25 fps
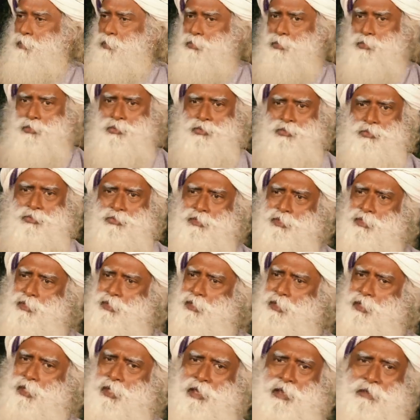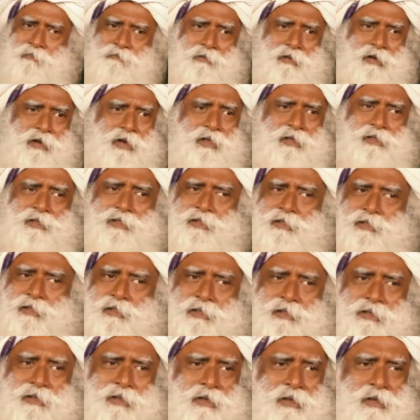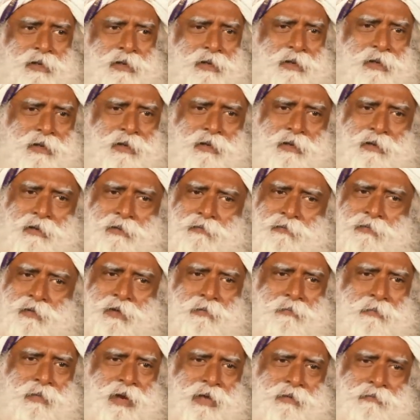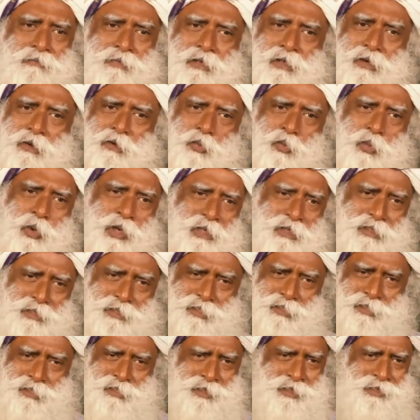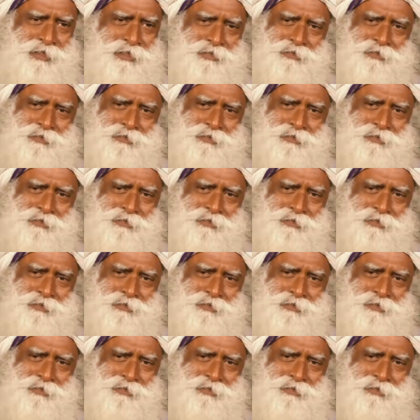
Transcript: "You really have guts for a man without wings."